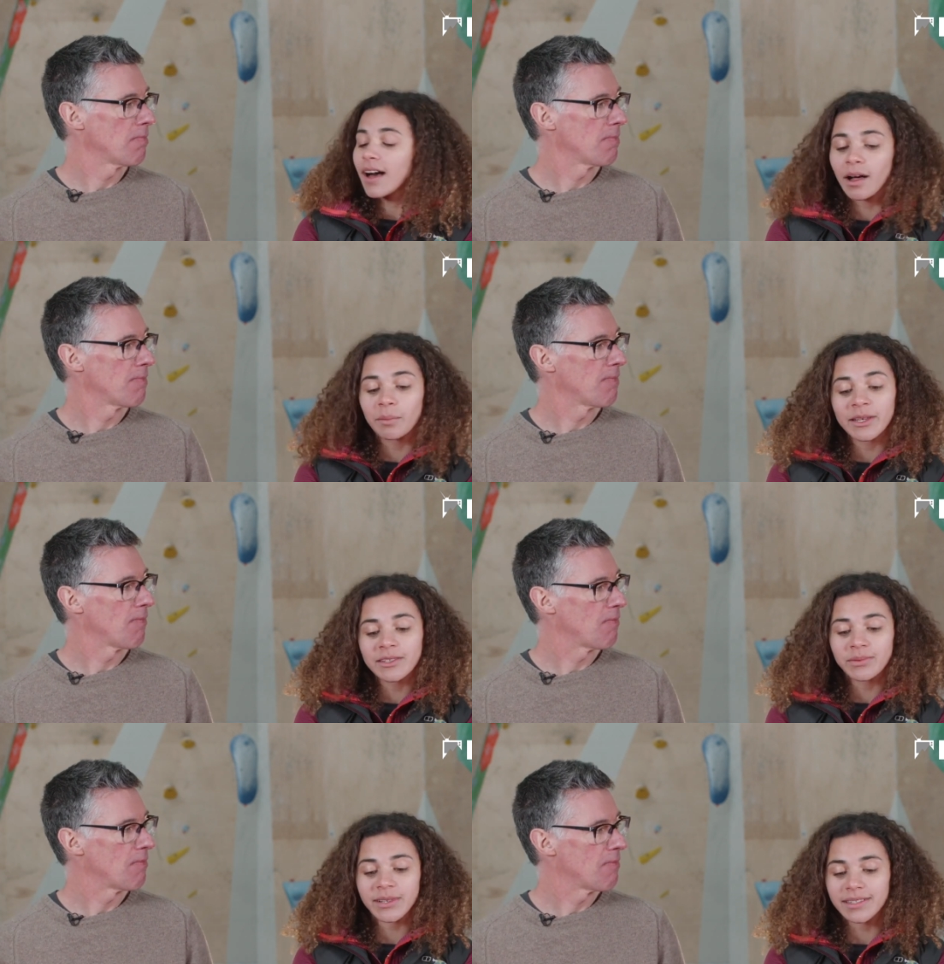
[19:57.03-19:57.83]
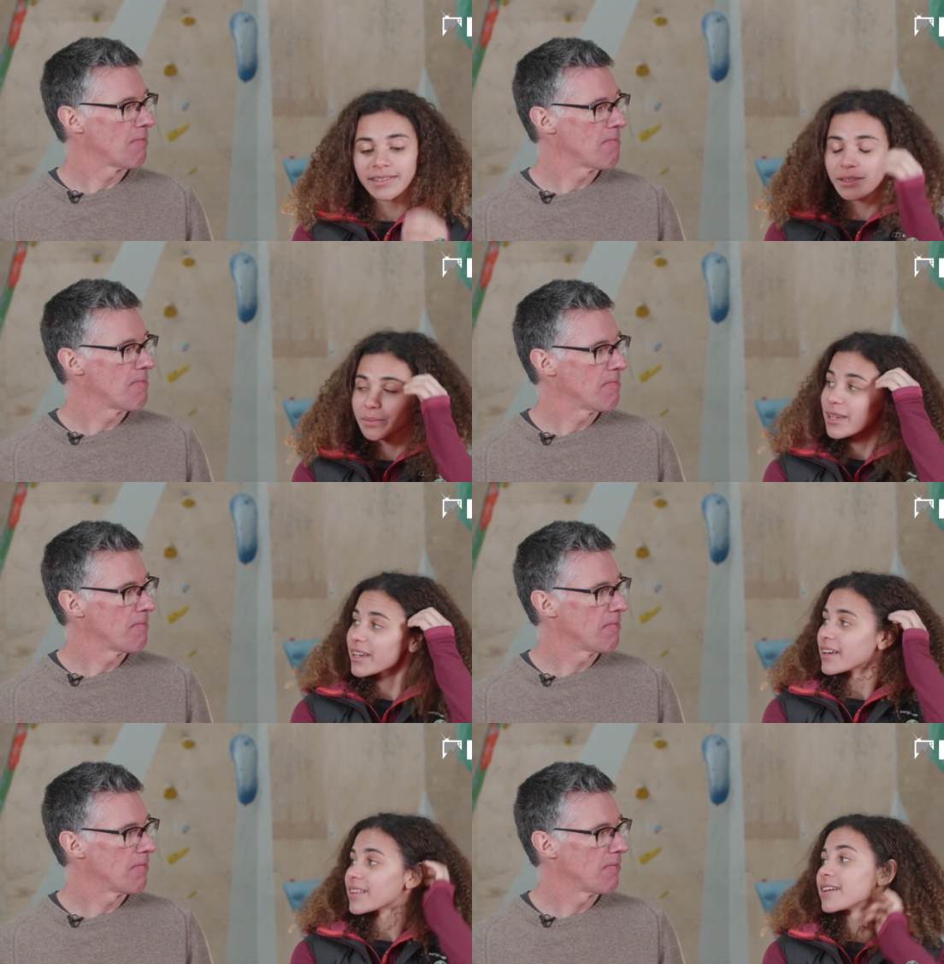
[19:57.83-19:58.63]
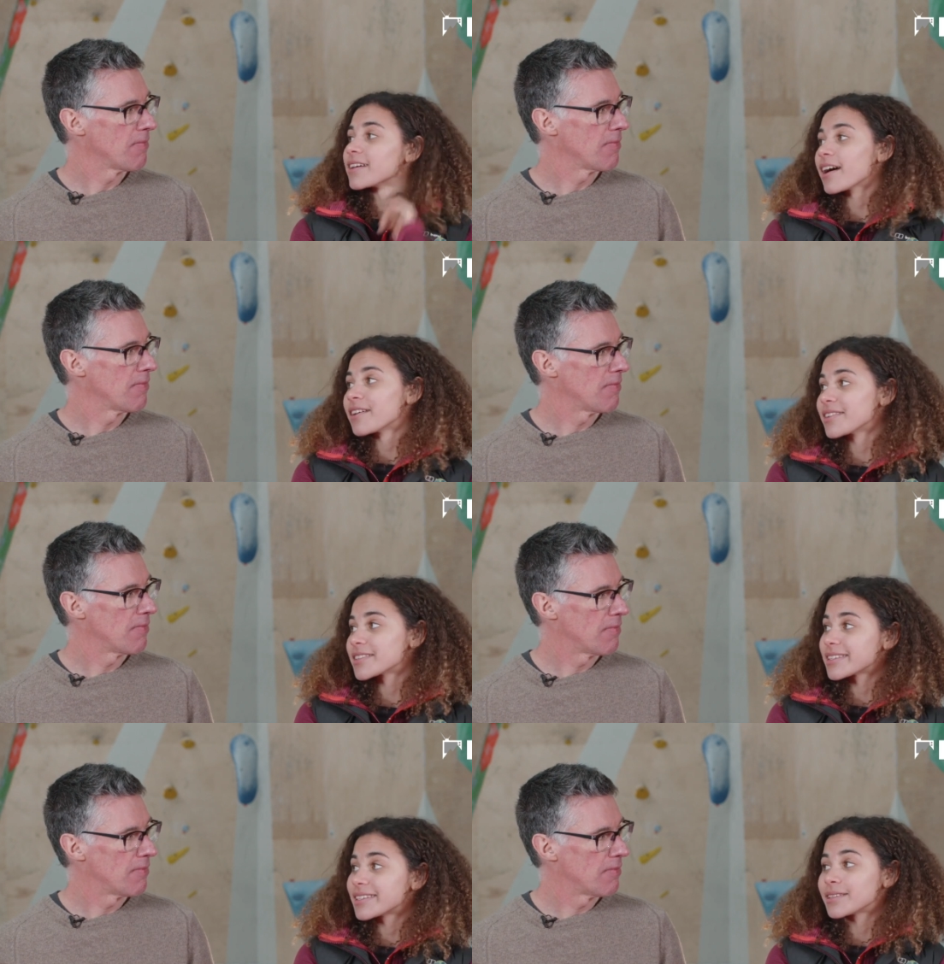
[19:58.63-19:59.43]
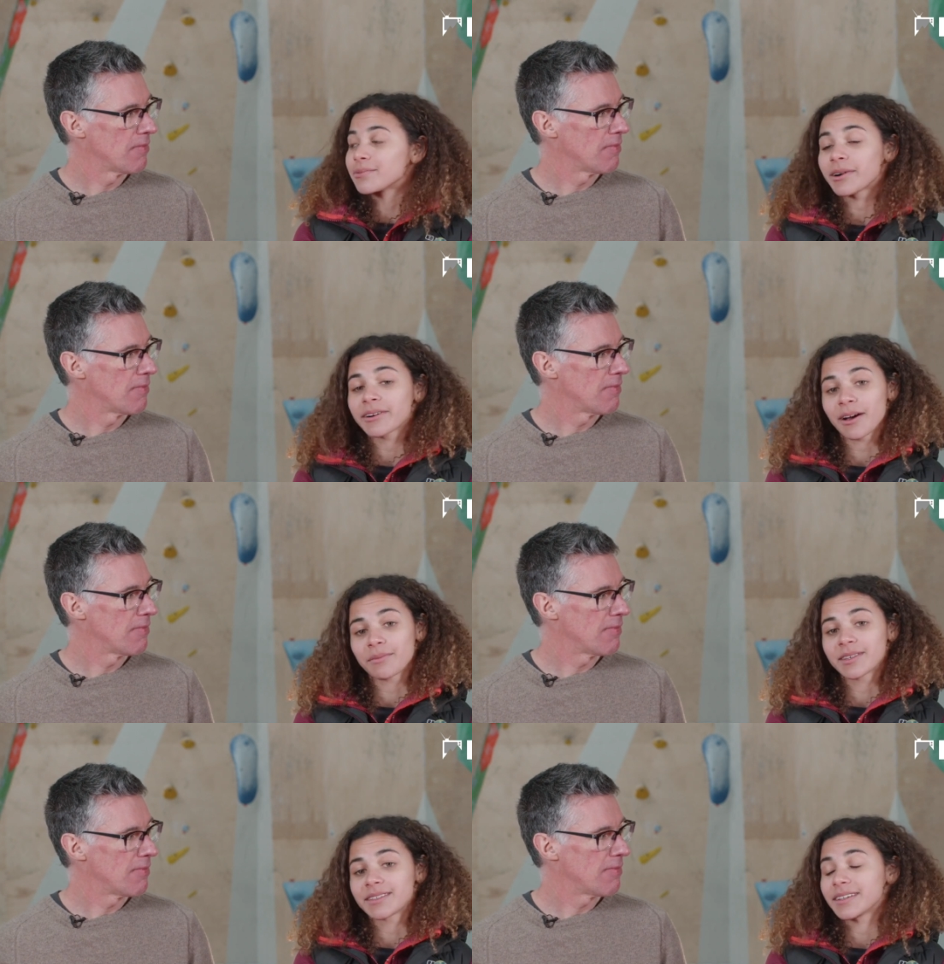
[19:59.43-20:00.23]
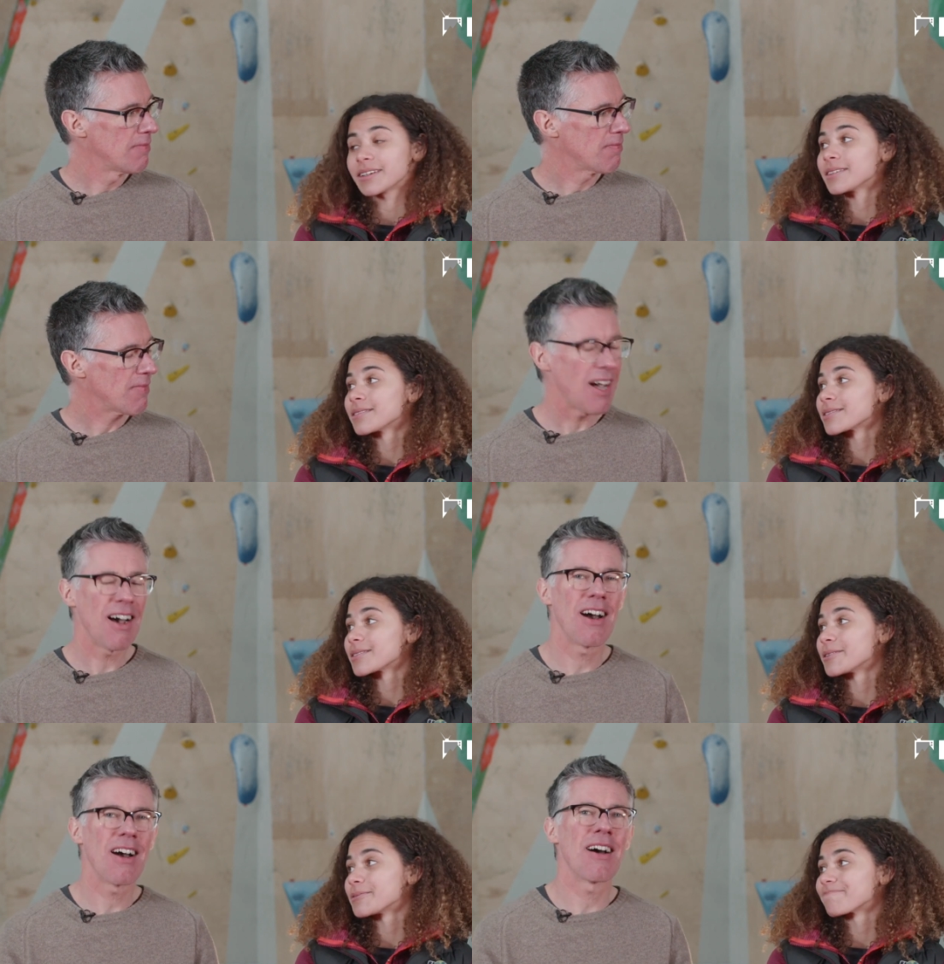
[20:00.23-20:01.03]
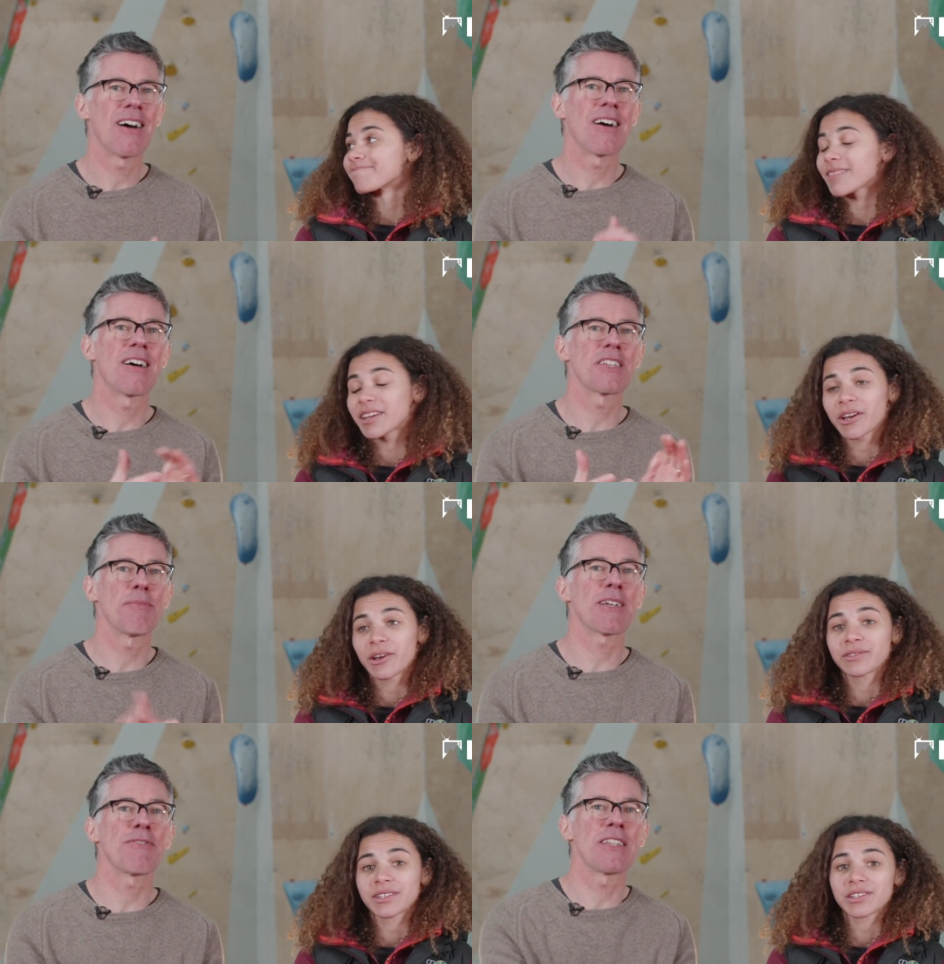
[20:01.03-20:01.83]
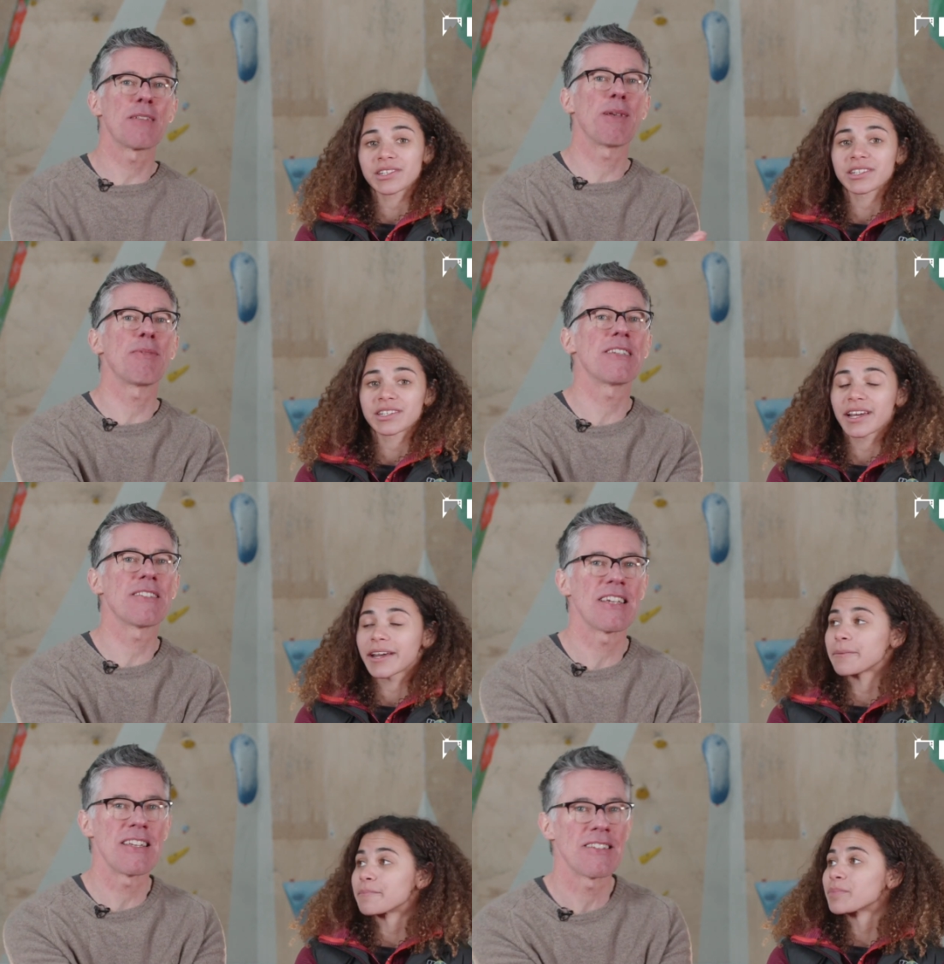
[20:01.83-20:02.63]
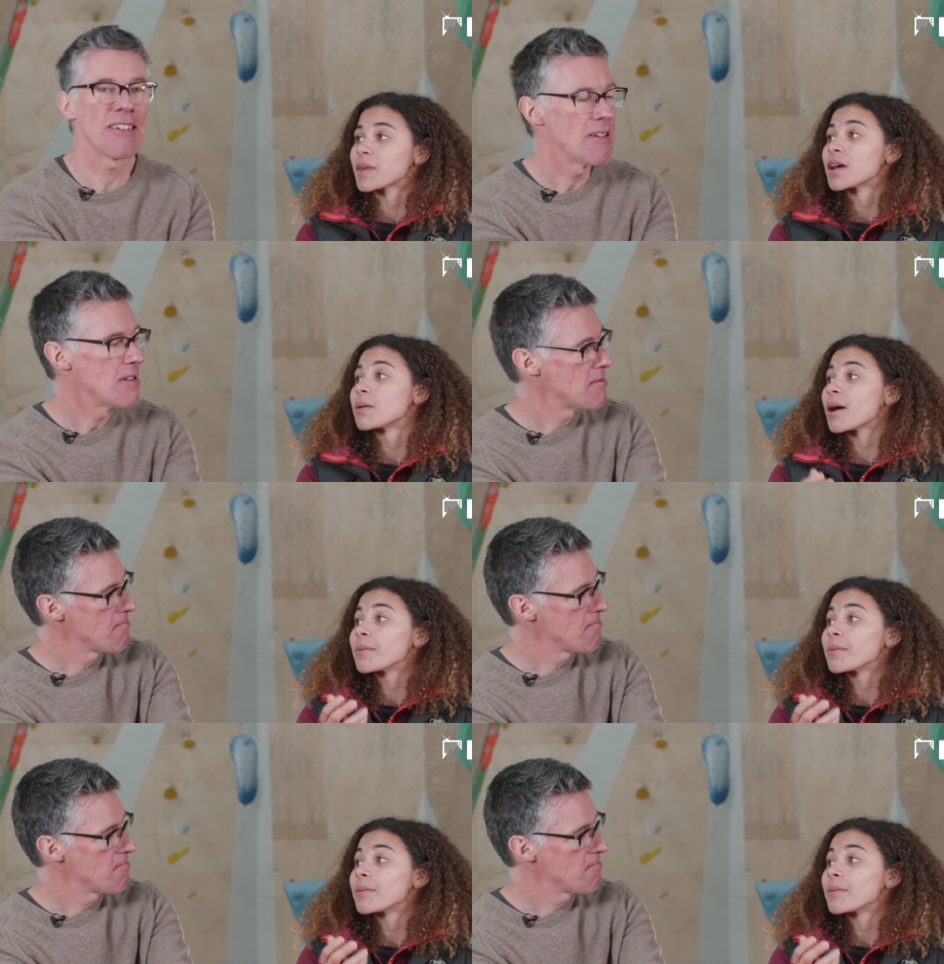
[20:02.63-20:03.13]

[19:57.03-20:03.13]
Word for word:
Speaker 1: I'll be in Switzerland competing at the IFSC Lead World Cup this year. So ah, I know, it's such a shame. But